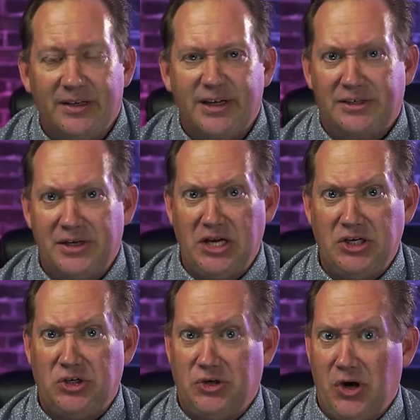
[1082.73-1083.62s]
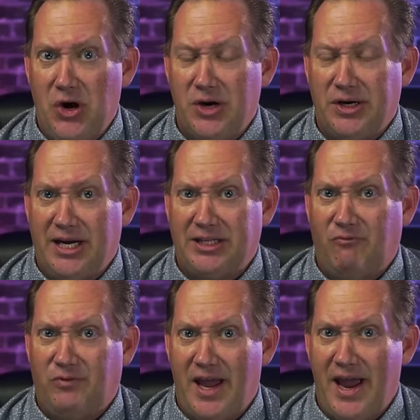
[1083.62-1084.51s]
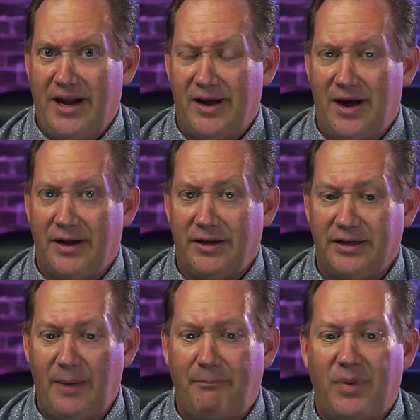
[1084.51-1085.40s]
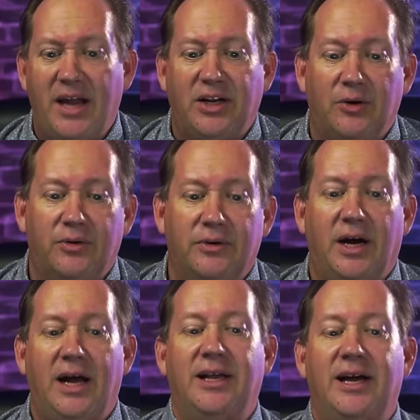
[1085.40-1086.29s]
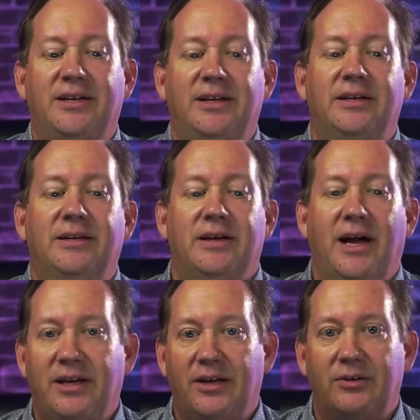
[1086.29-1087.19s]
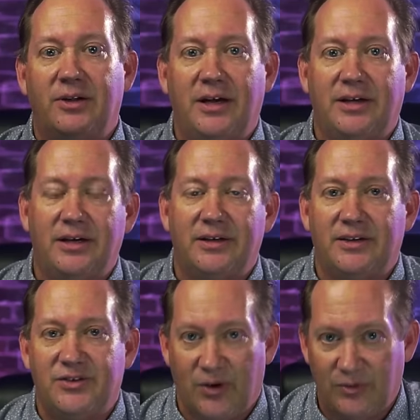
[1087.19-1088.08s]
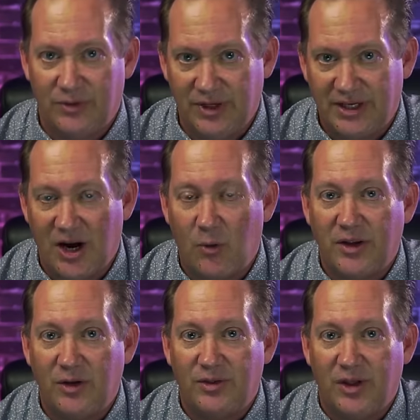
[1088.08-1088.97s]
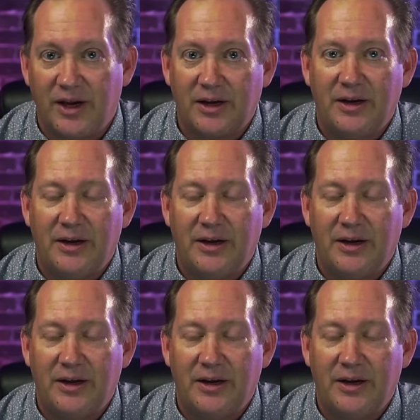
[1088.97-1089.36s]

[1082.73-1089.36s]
Like, nice shirt, got the flag on it. Yep, I do. I like it. You don't like it. Don't really care what you think.